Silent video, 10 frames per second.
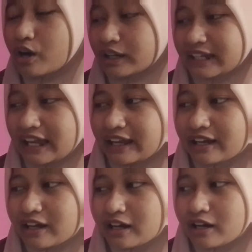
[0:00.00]
Okay,
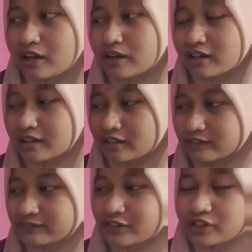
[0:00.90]

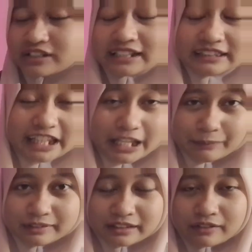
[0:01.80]
for the
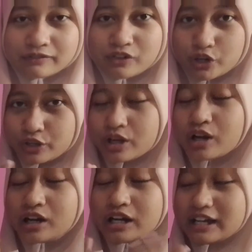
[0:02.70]
tips for
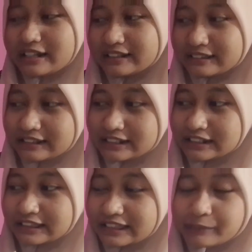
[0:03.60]

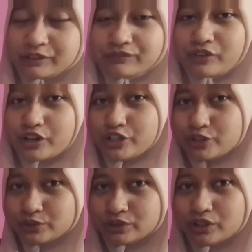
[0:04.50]
tips for
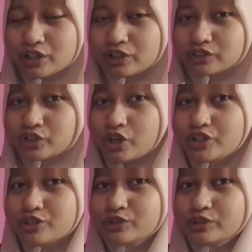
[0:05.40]
you, so
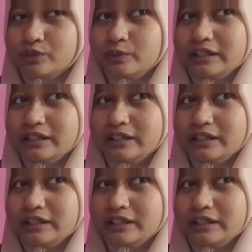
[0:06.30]
you